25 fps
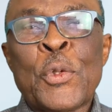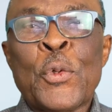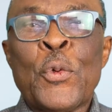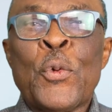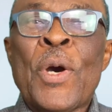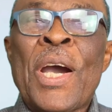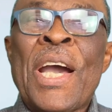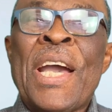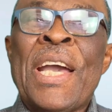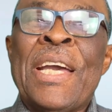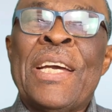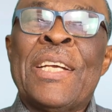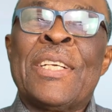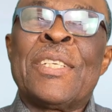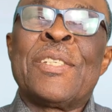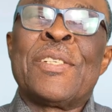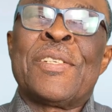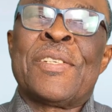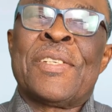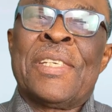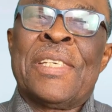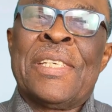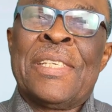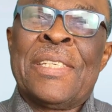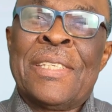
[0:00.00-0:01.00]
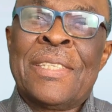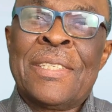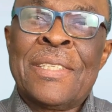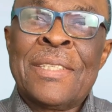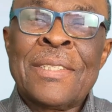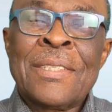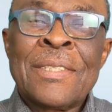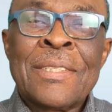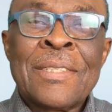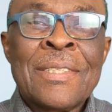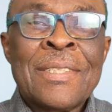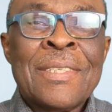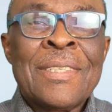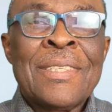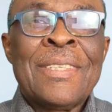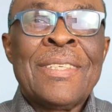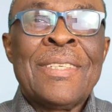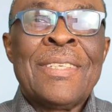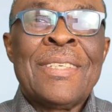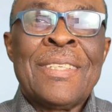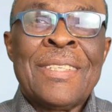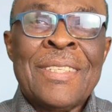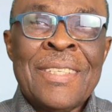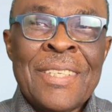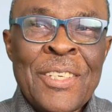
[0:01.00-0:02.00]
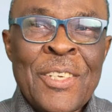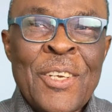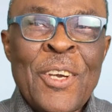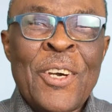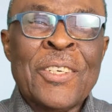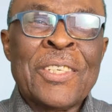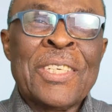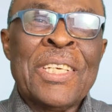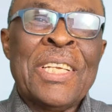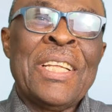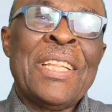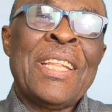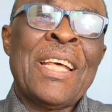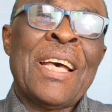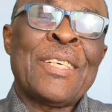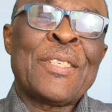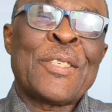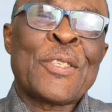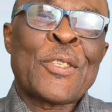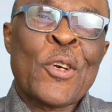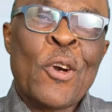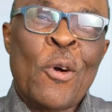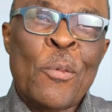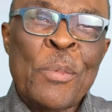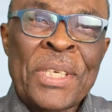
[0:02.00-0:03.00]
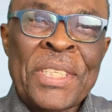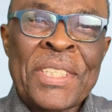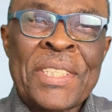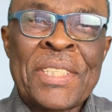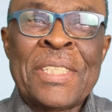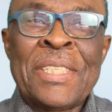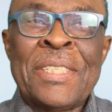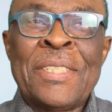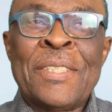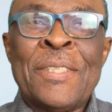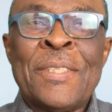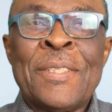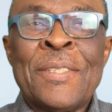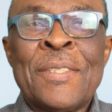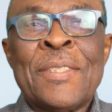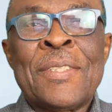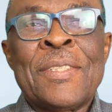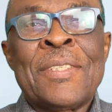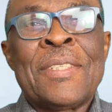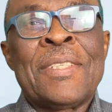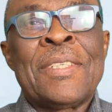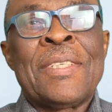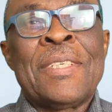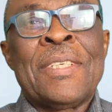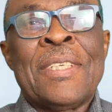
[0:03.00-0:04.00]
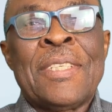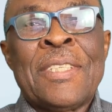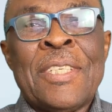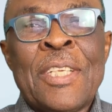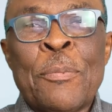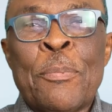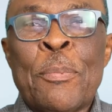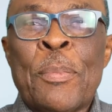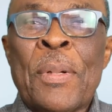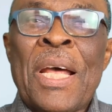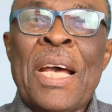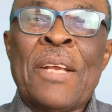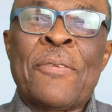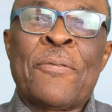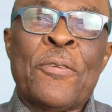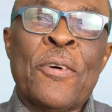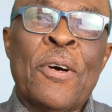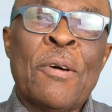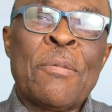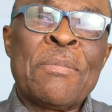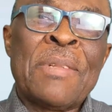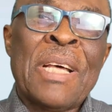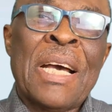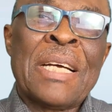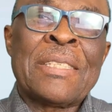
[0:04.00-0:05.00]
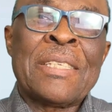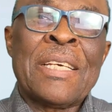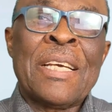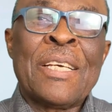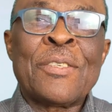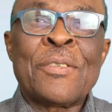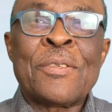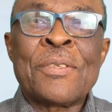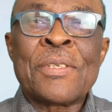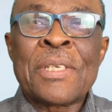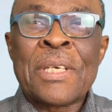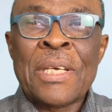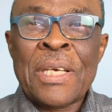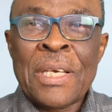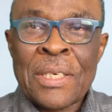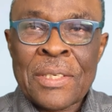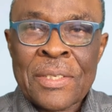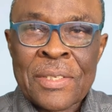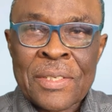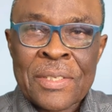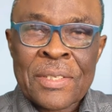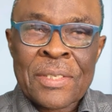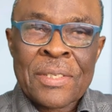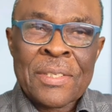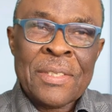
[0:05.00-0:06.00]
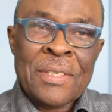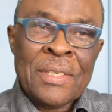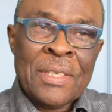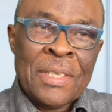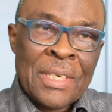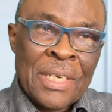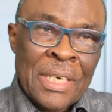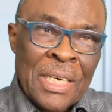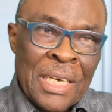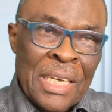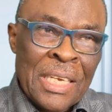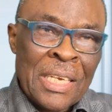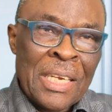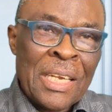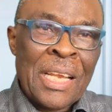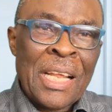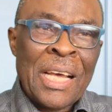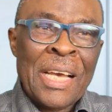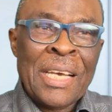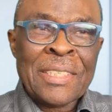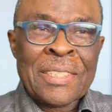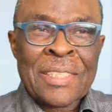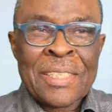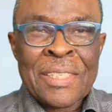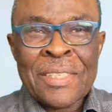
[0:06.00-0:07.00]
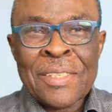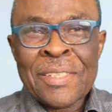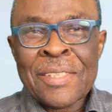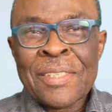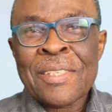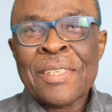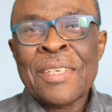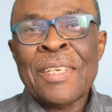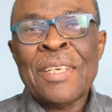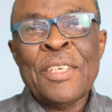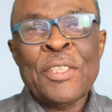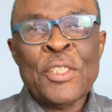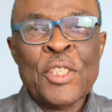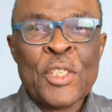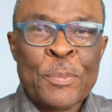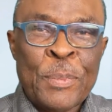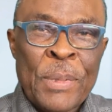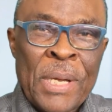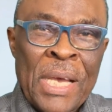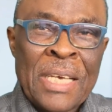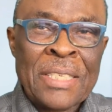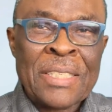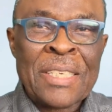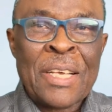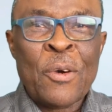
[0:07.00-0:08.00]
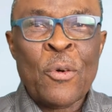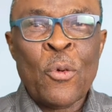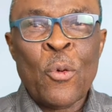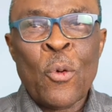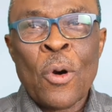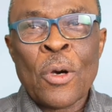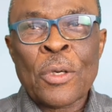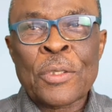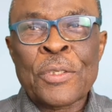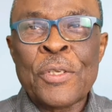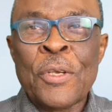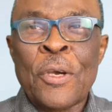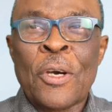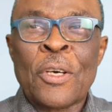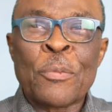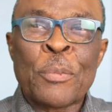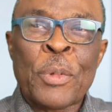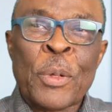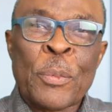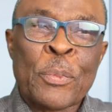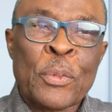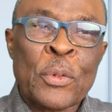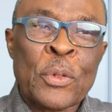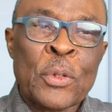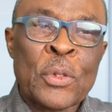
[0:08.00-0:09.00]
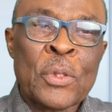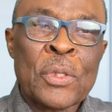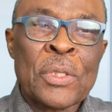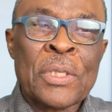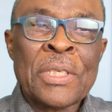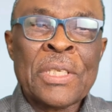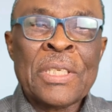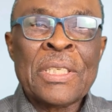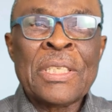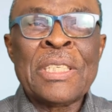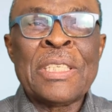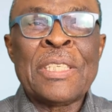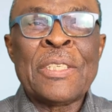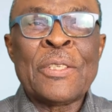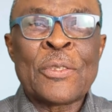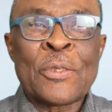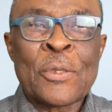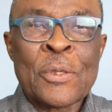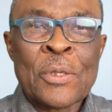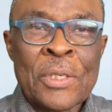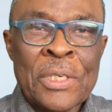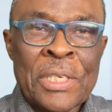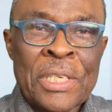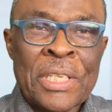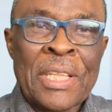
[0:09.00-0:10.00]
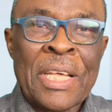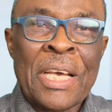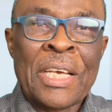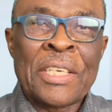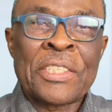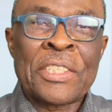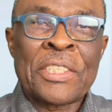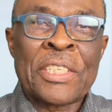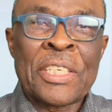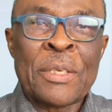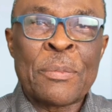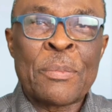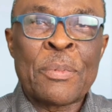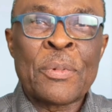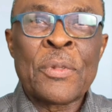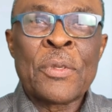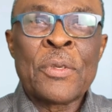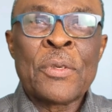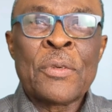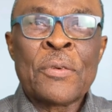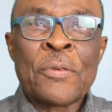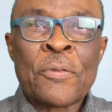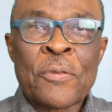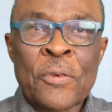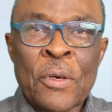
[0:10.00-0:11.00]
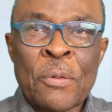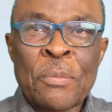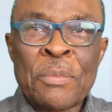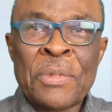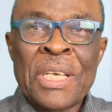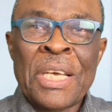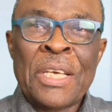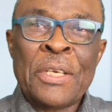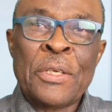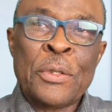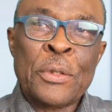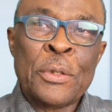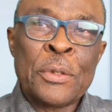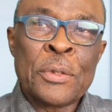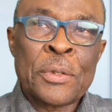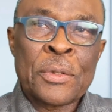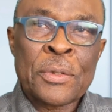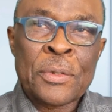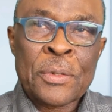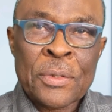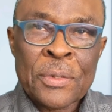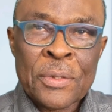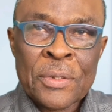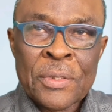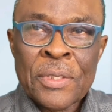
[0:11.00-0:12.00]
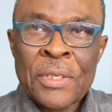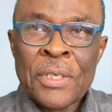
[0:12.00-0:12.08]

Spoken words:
to YLC, the Young Leaders Committee, the platform that educates, enlightens, inspires, and walks young people into leadership from their youth.